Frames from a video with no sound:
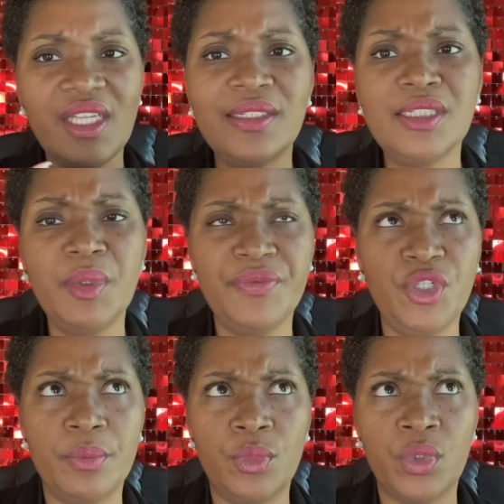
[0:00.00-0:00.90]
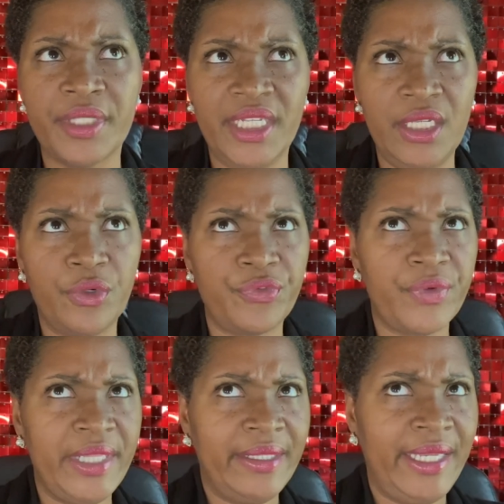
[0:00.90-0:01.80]
some of your more
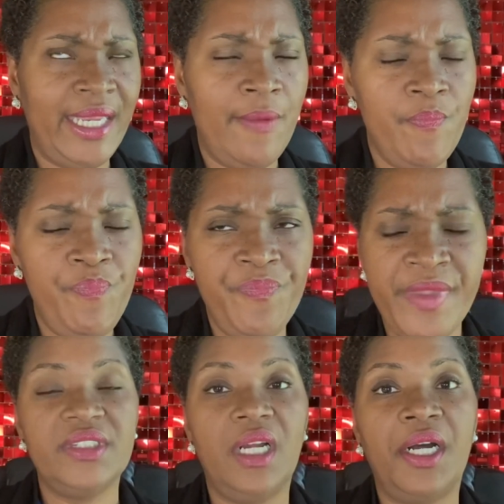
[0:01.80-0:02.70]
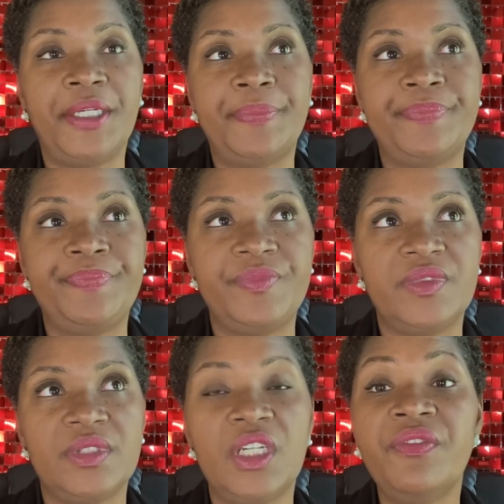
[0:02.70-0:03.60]
keto-friendly um,
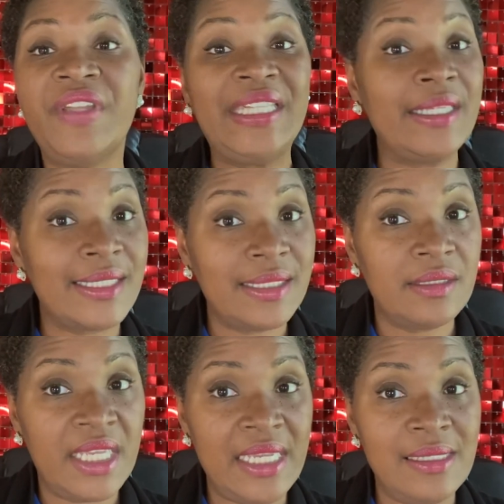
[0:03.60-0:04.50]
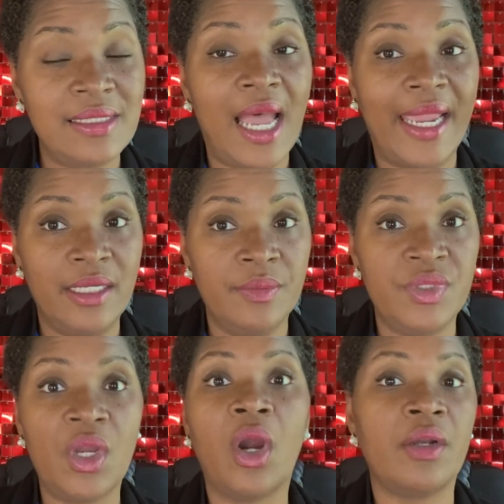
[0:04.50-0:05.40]
convenience things,
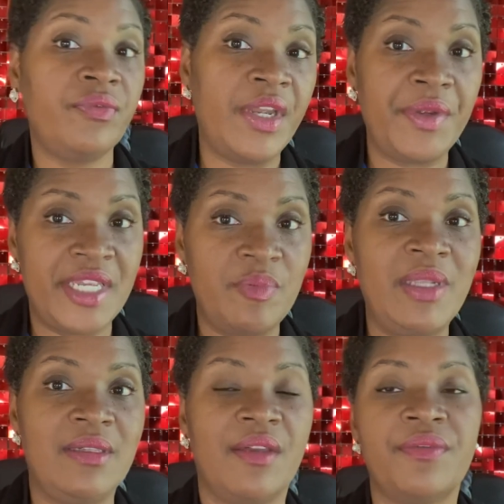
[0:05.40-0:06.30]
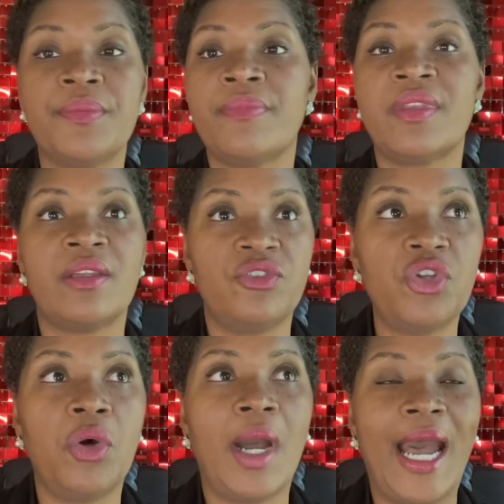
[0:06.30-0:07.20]
items are very expensive.
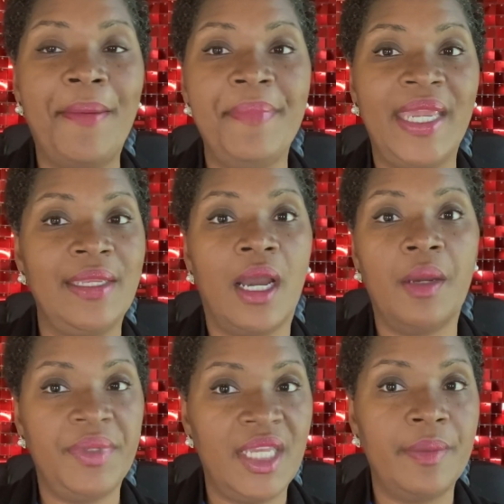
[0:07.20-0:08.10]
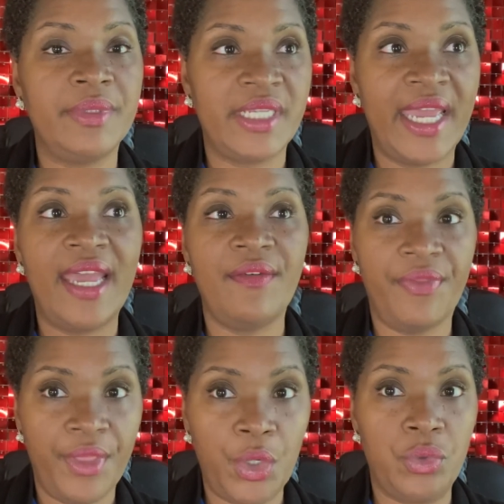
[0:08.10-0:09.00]
So I may not be able to
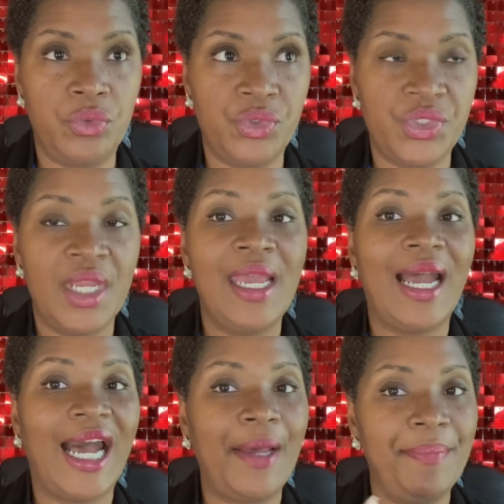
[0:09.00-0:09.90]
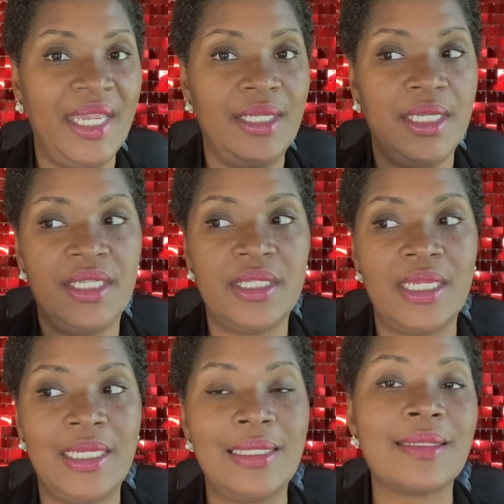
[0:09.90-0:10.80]
have those. I may need
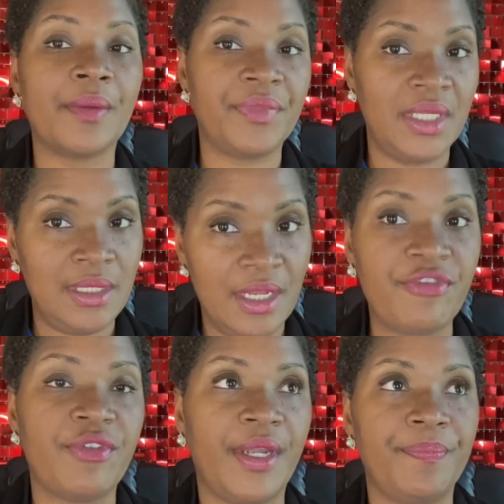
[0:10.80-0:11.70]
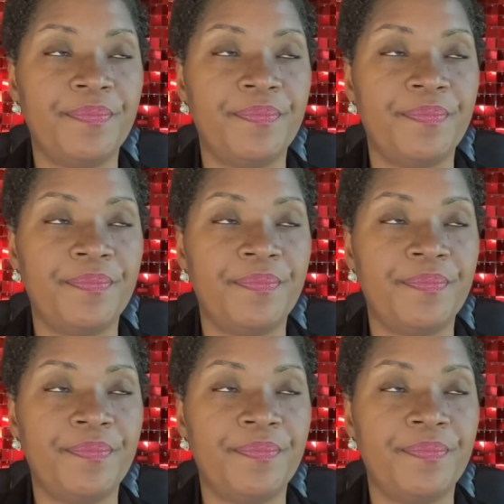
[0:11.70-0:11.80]
to eat something different